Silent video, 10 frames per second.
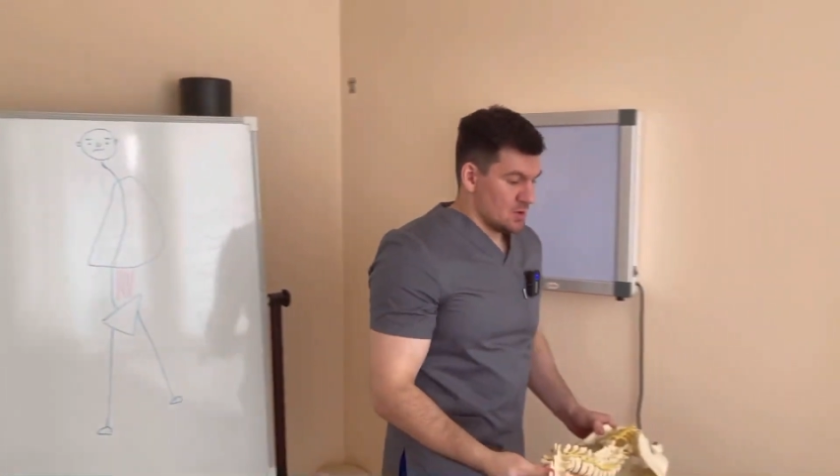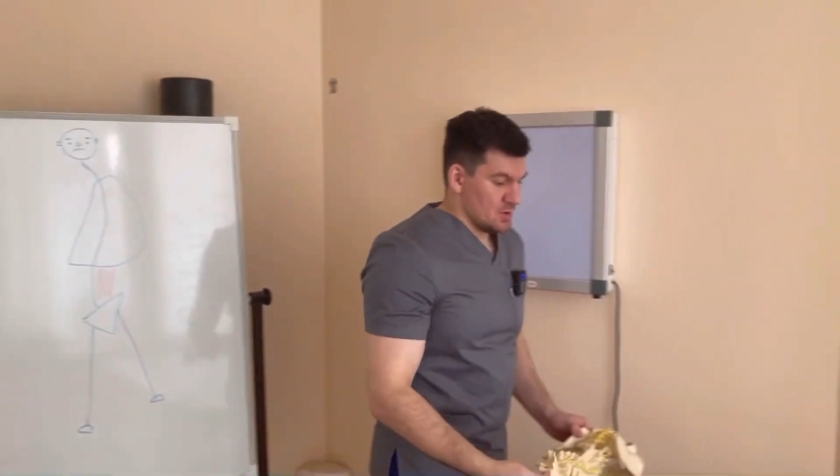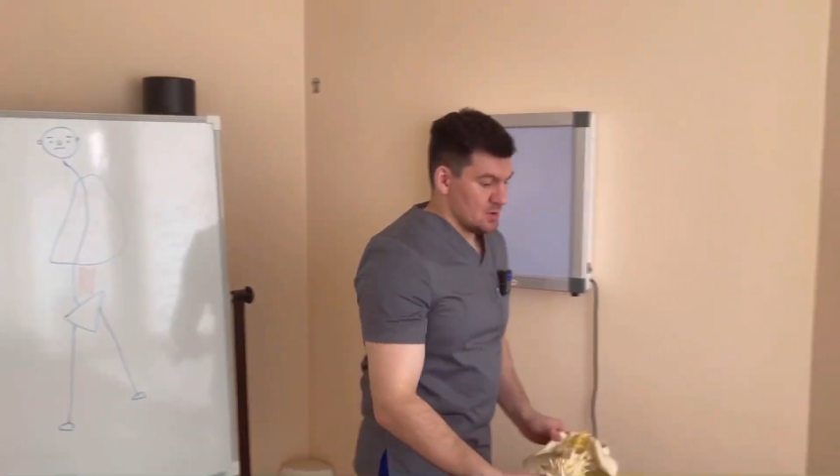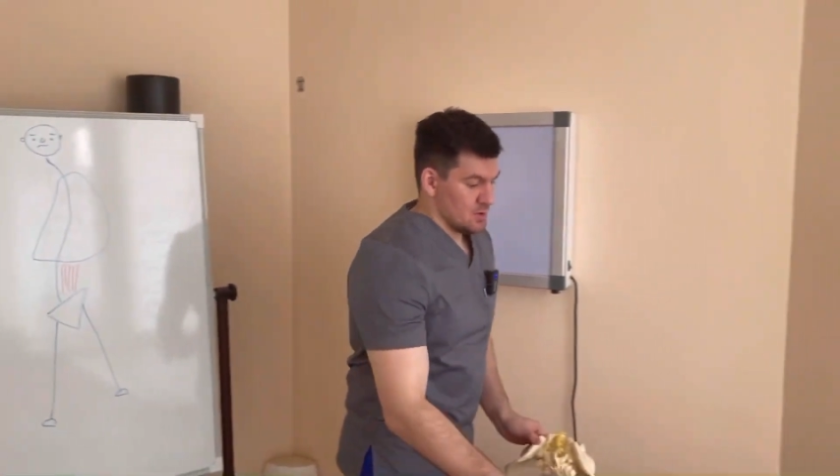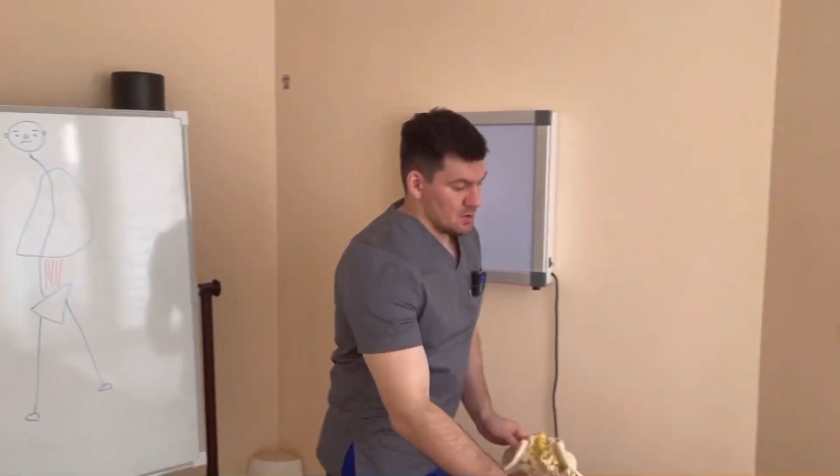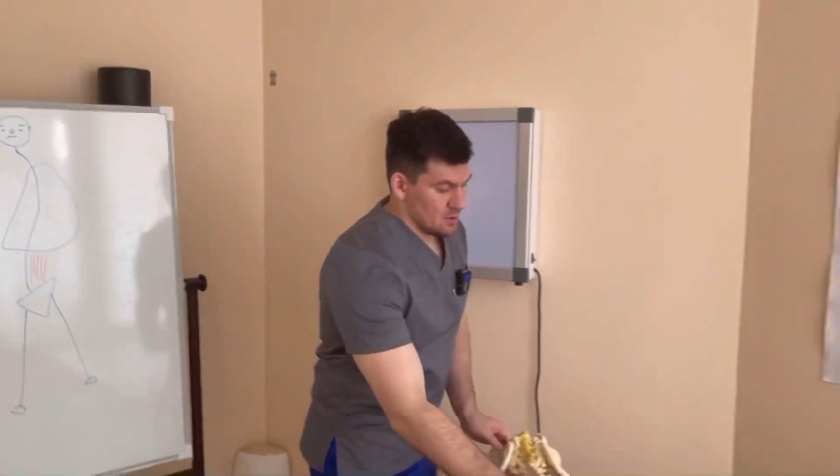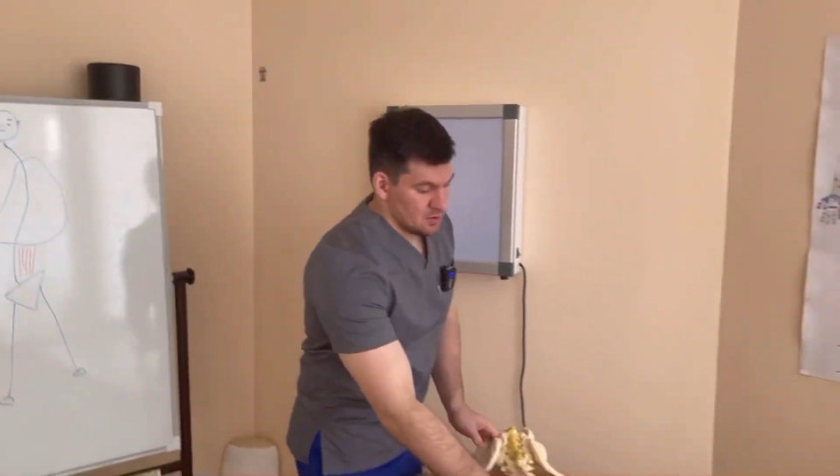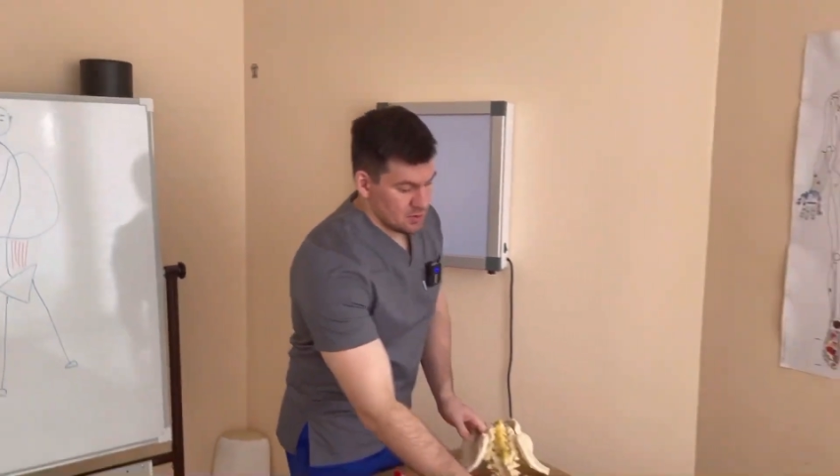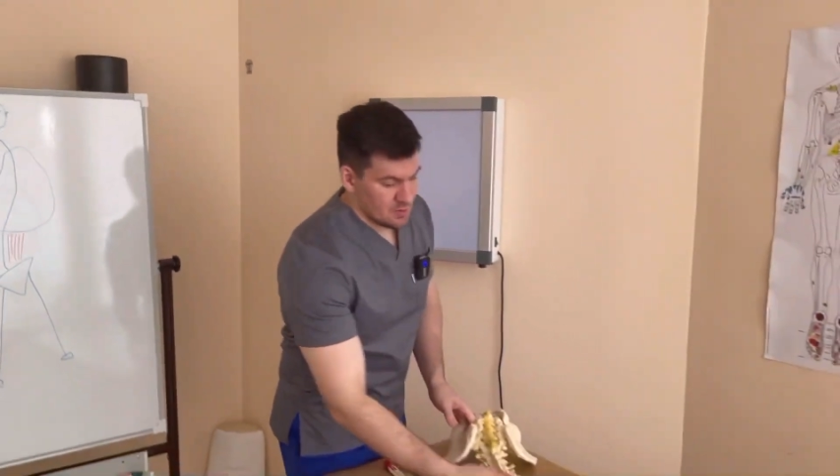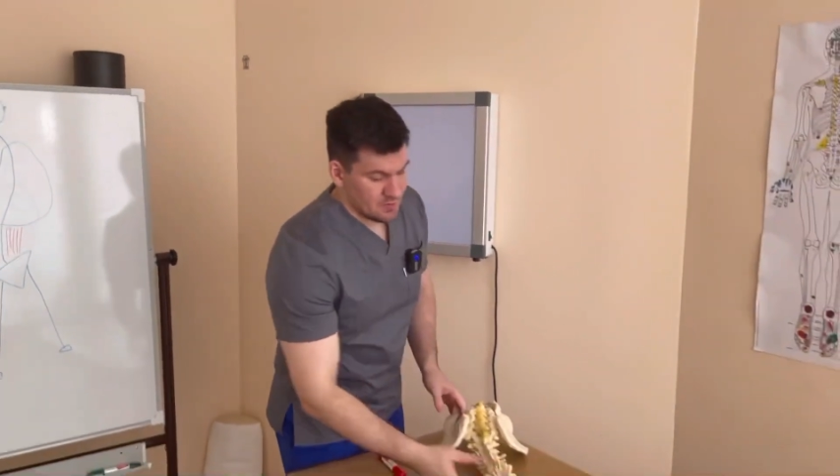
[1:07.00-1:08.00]

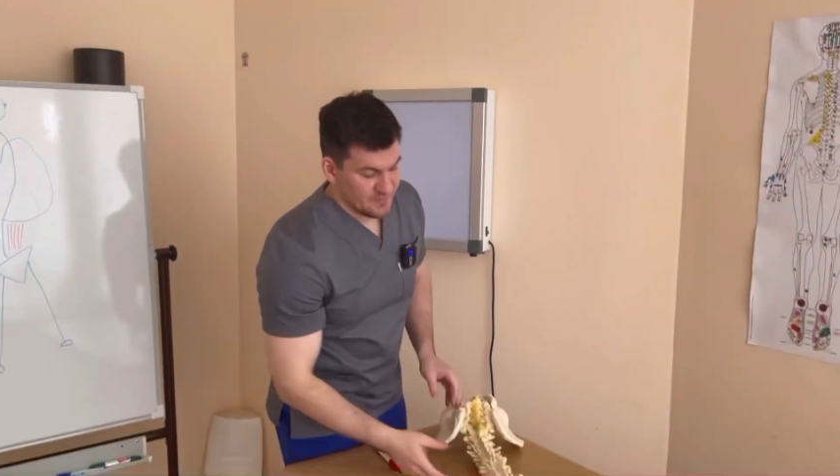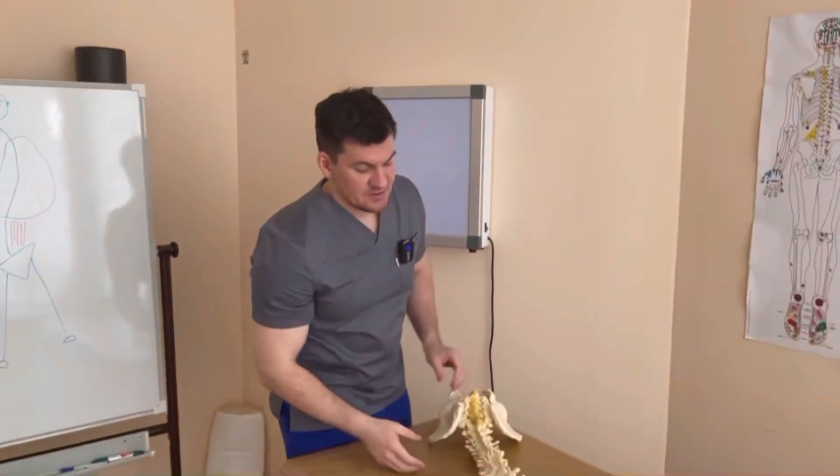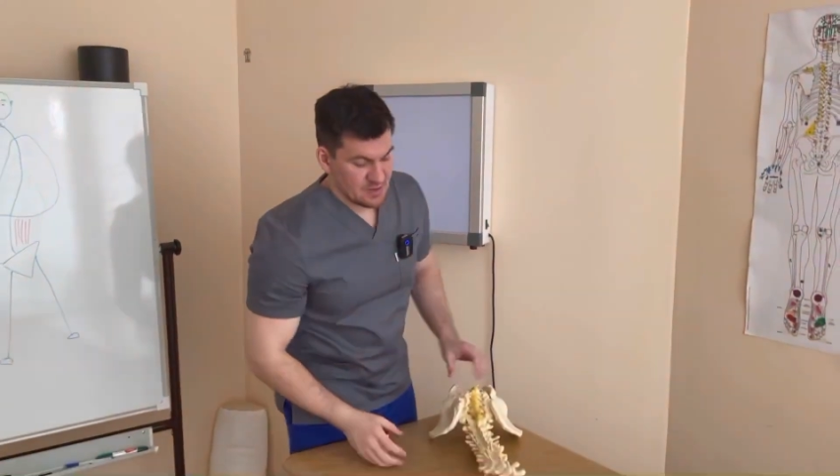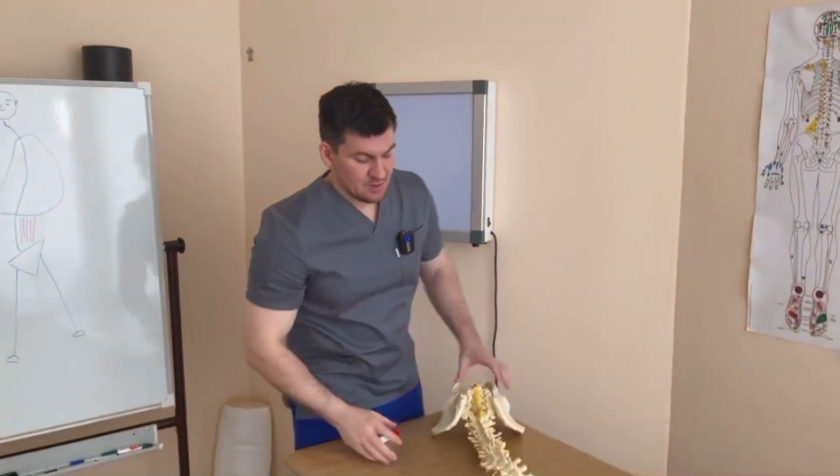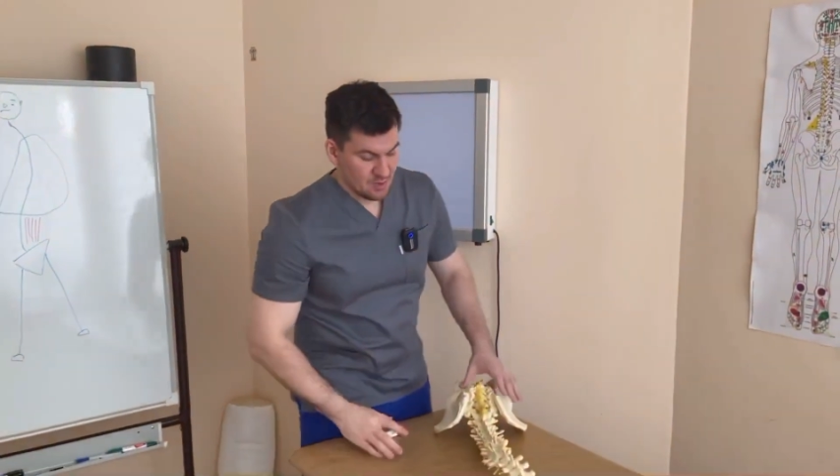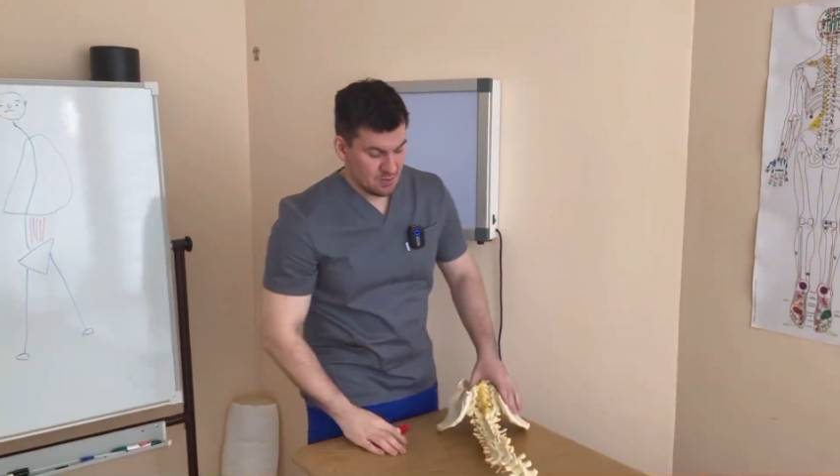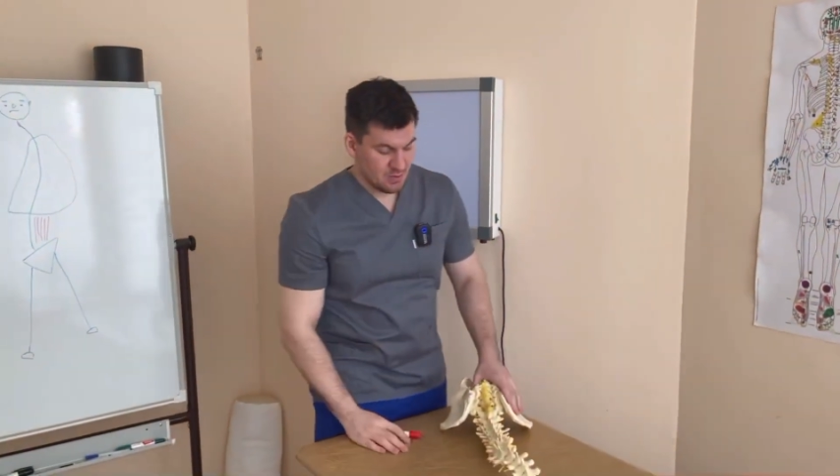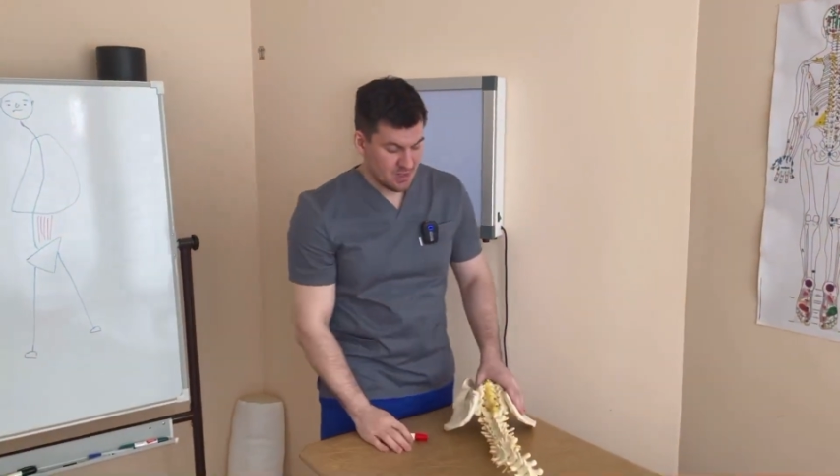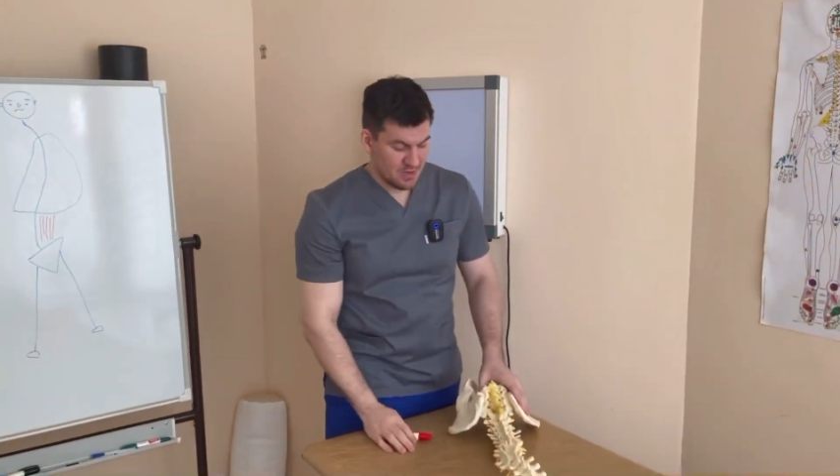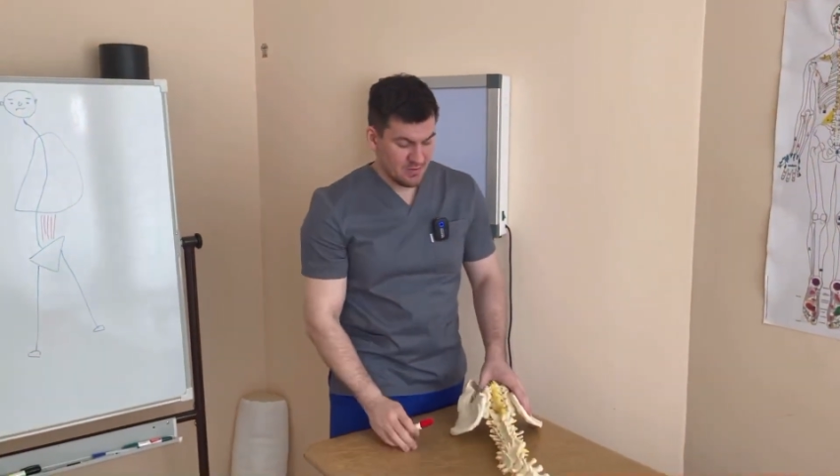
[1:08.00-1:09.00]
mainly
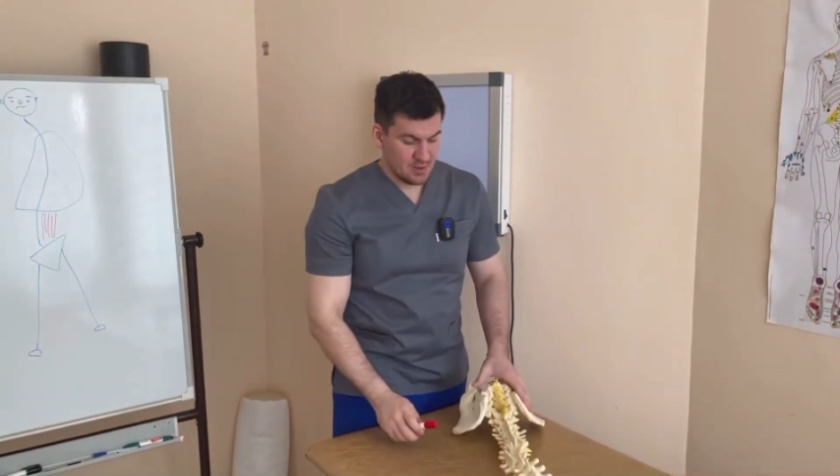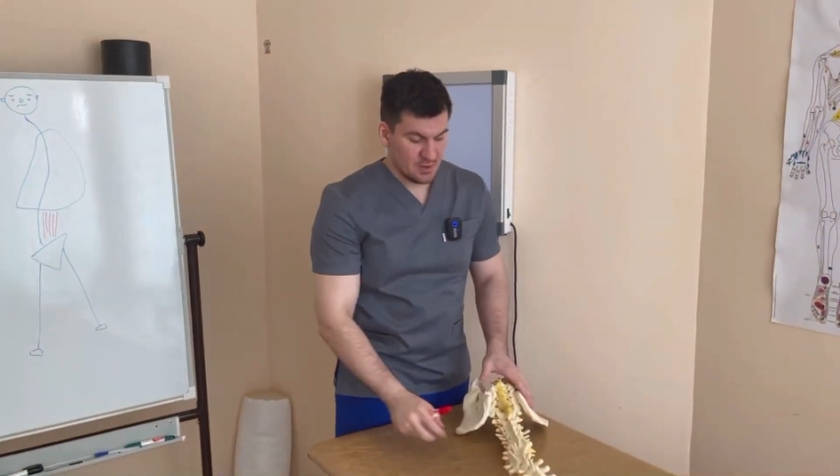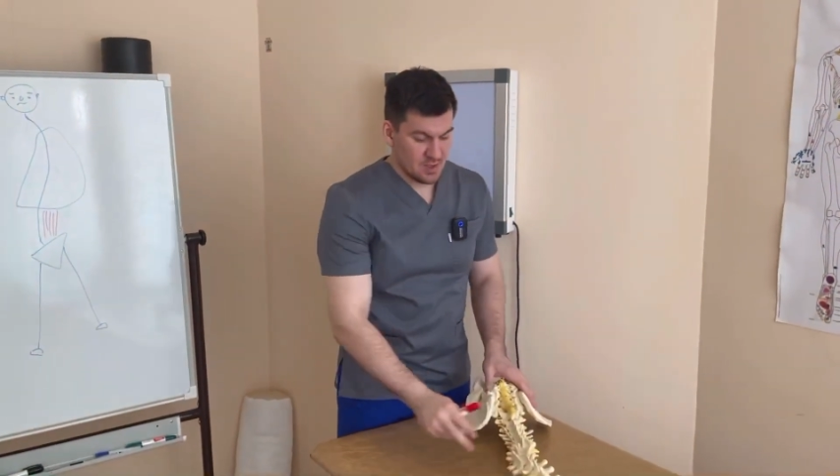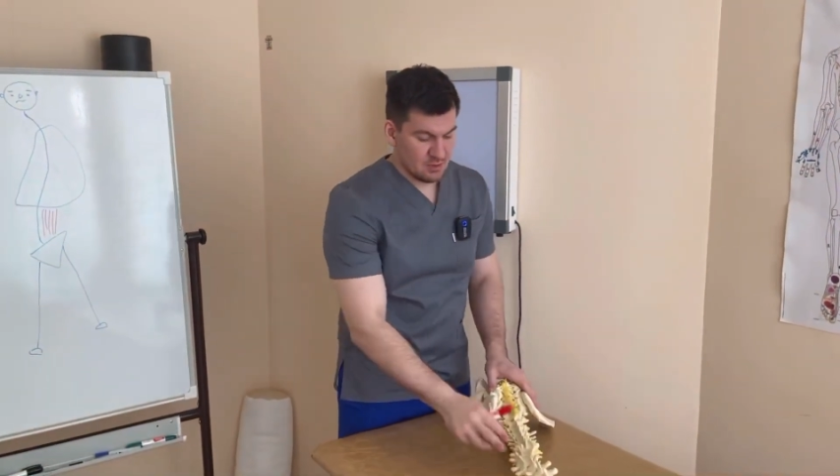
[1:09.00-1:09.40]
our right hand